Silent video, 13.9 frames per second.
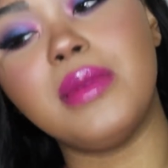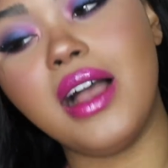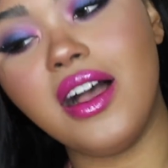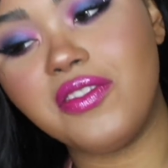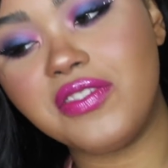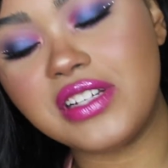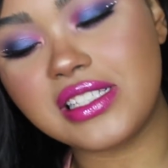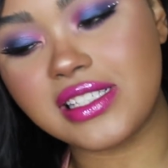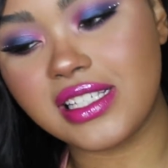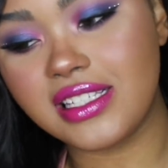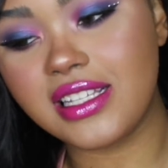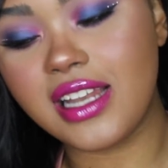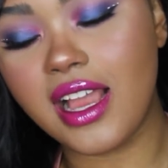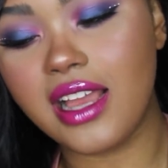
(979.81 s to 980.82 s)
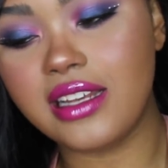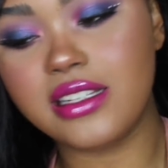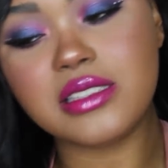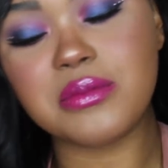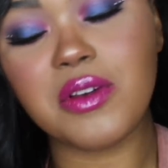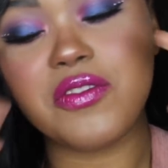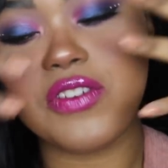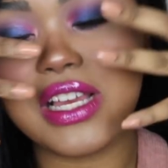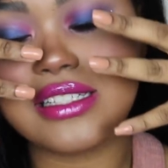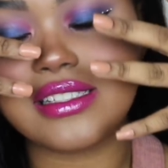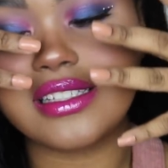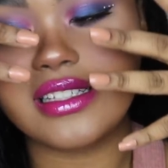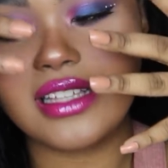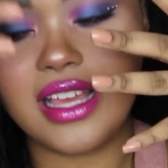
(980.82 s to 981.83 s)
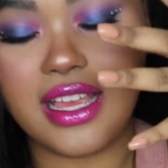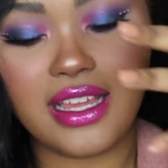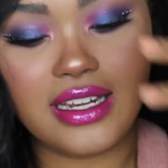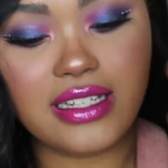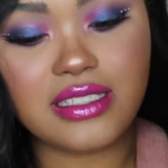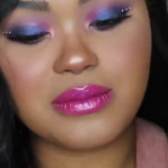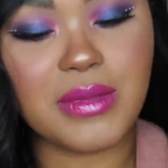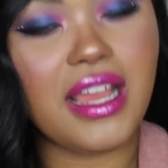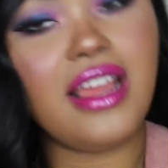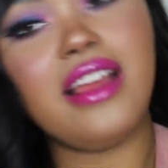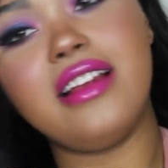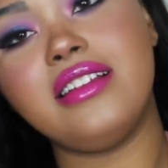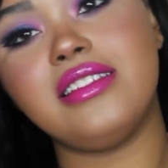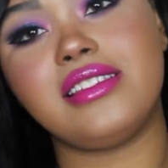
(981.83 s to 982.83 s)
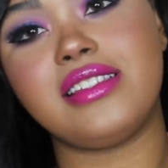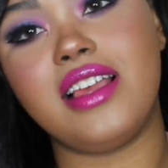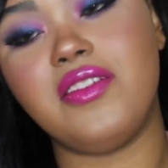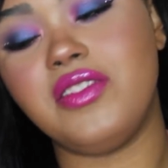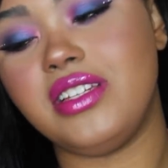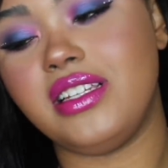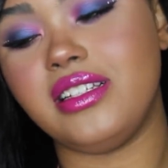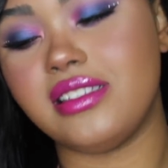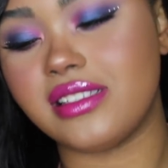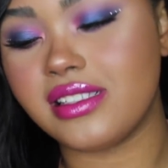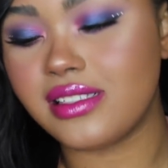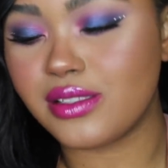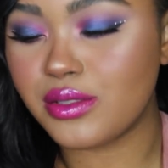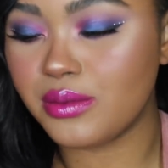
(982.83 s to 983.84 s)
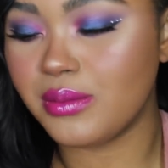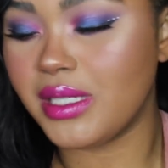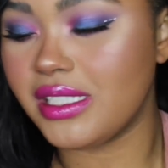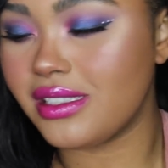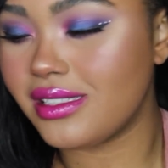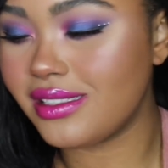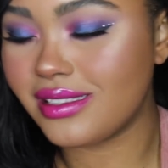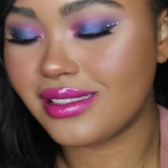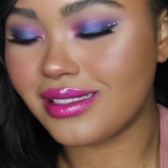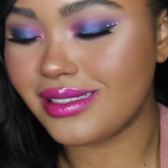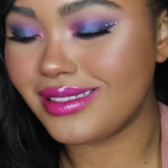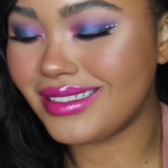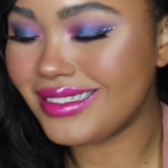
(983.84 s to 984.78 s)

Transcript: My outfit's in the 90s, my face in the 80s, my hair in the 70s. It's too much.